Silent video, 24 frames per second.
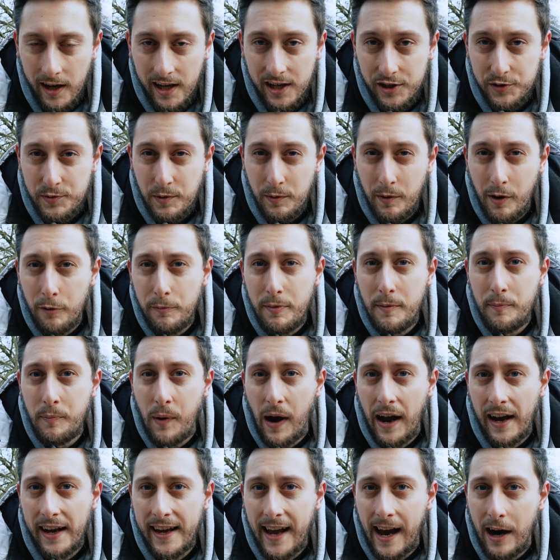because we will be
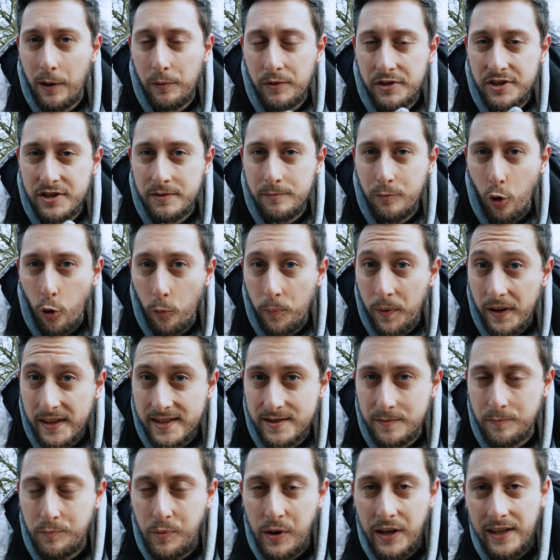back out with some more bits
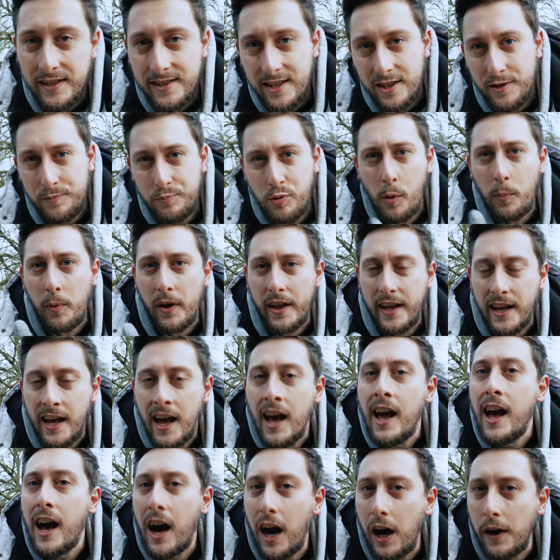and pieces, probably
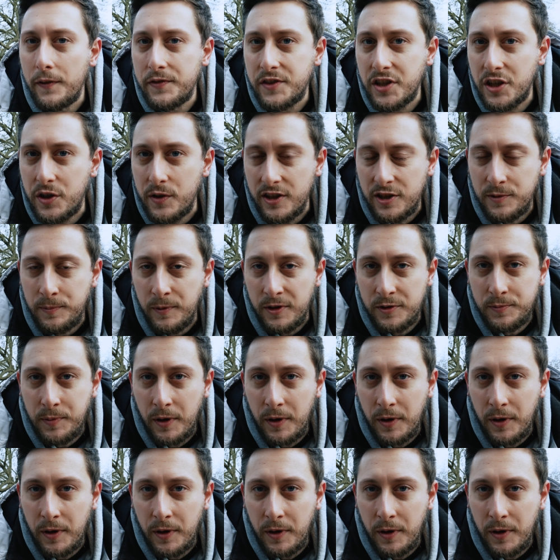after Christmas.